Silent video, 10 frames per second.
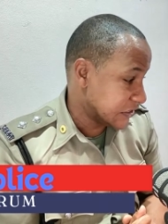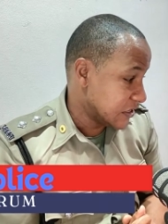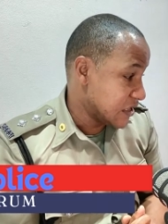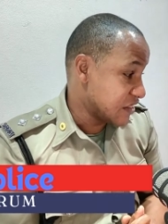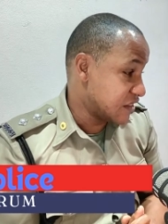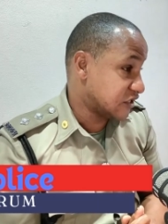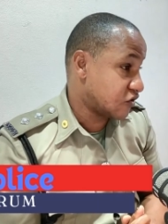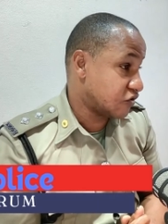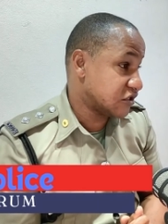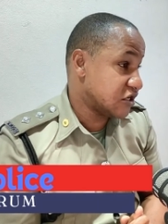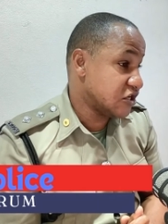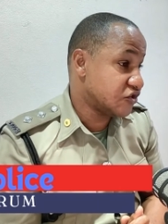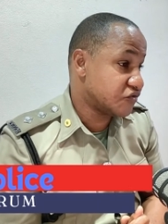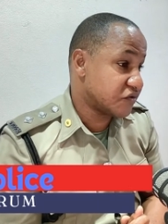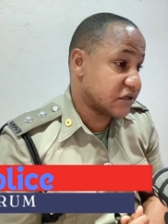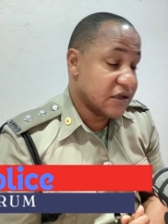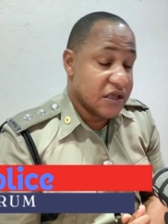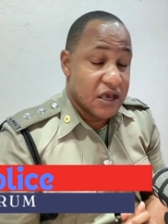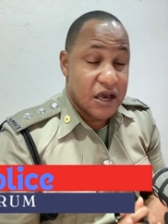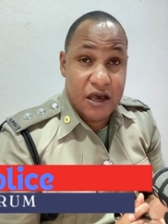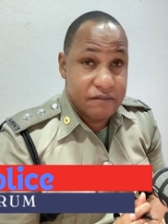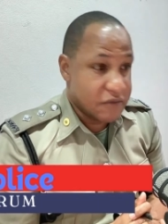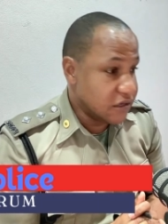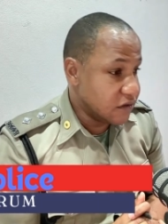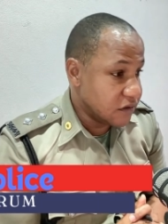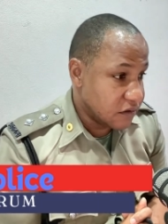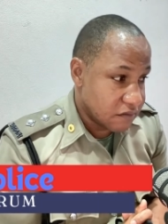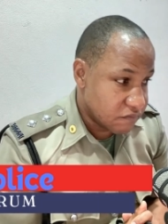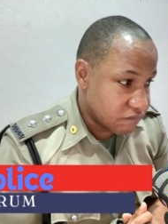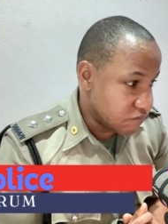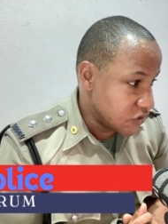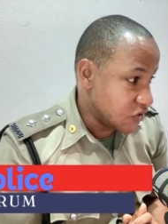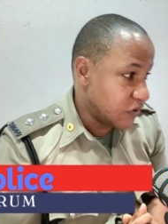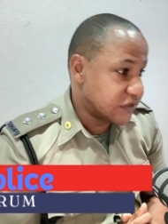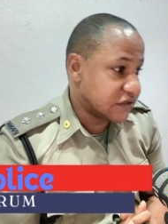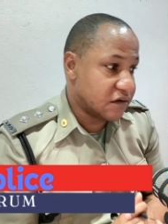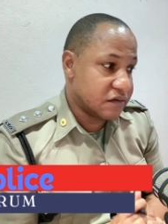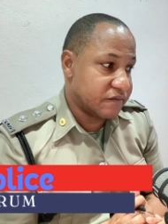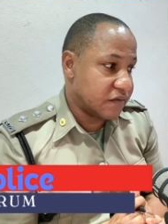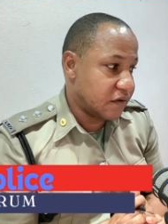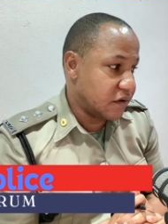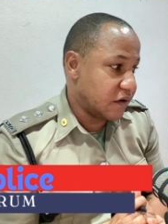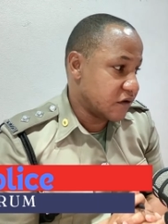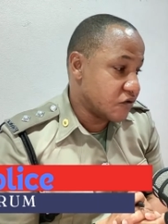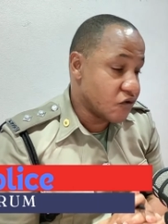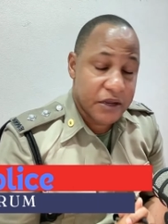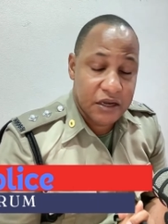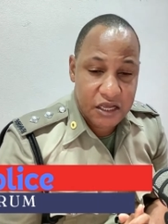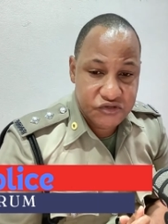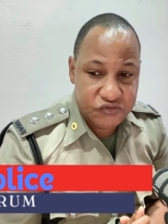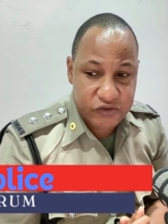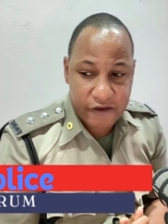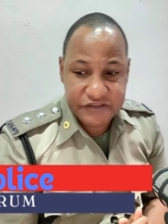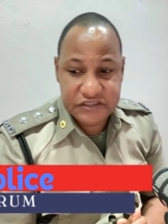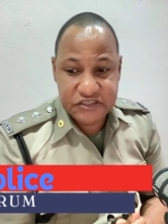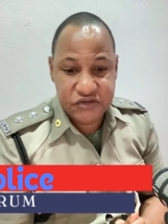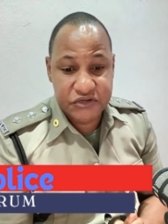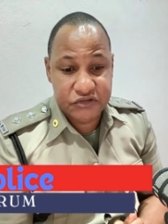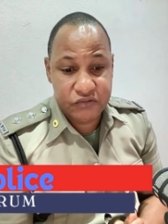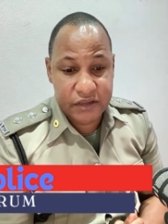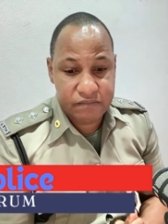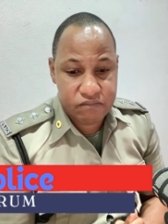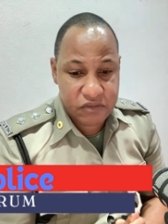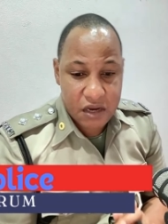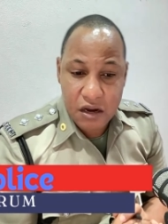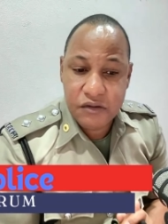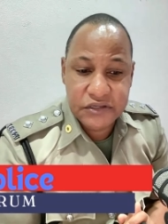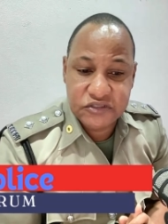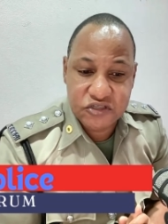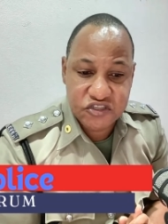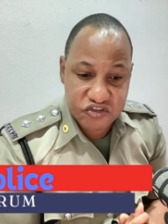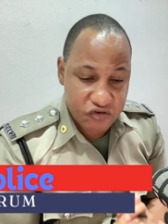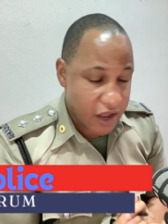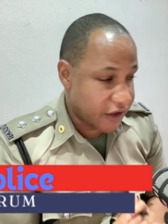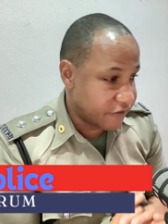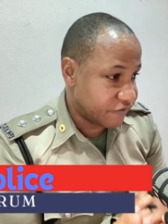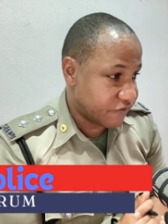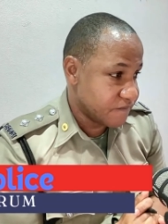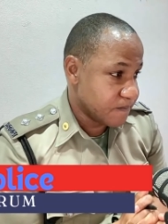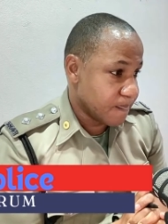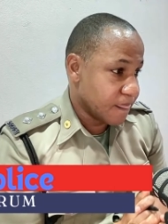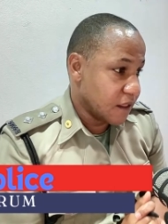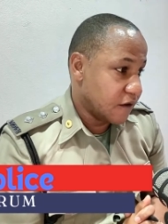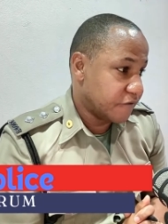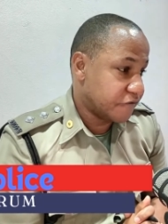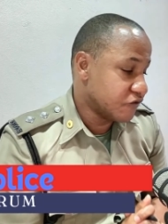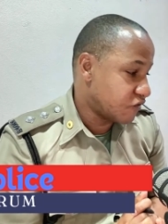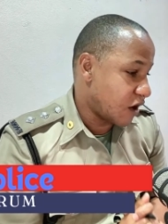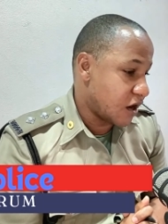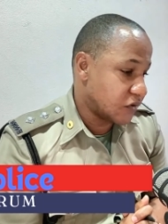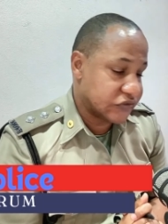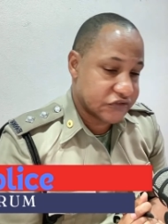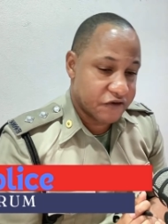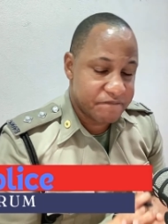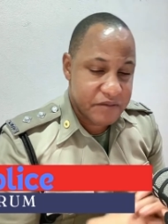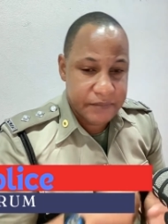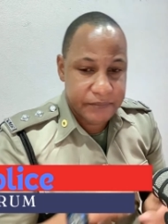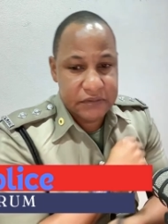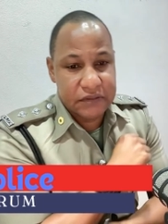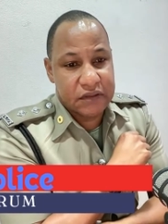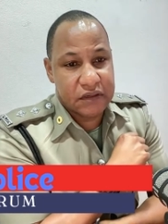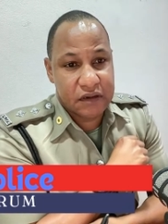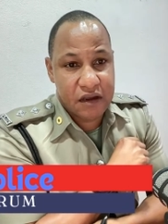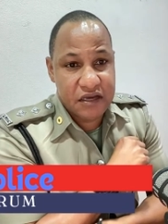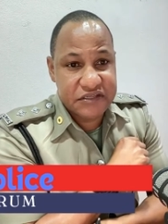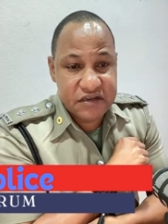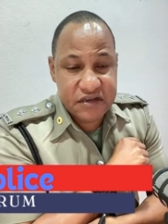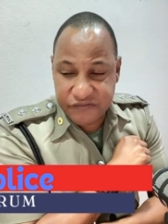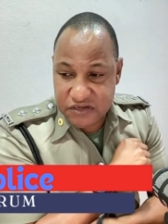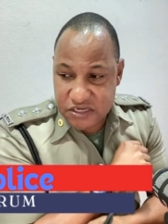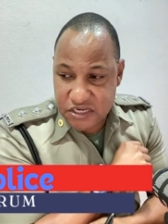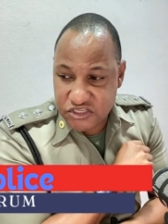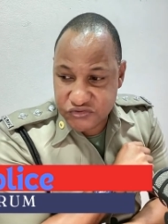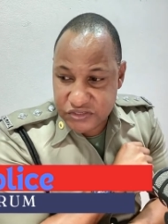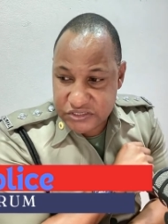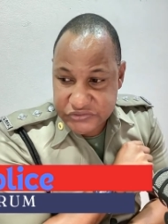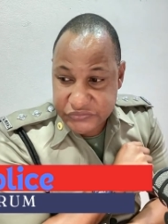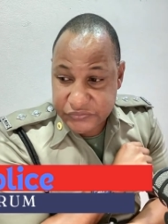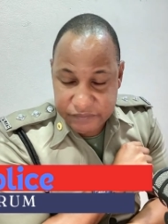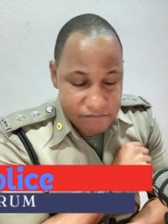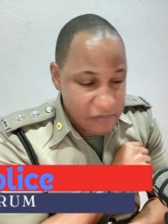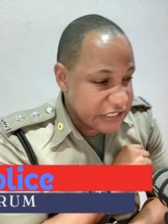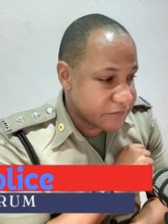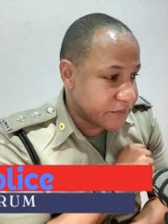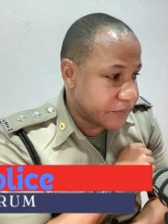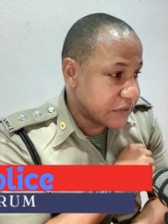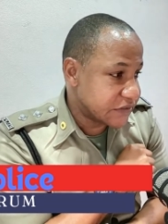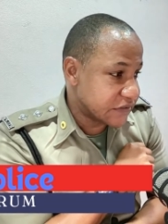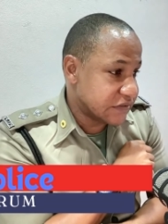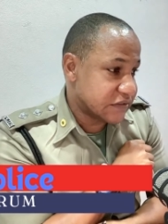thus causing injury. In the US and European countries, we have a situation where terrorists just drive through crowds of people, causing death and injury to multiple persons.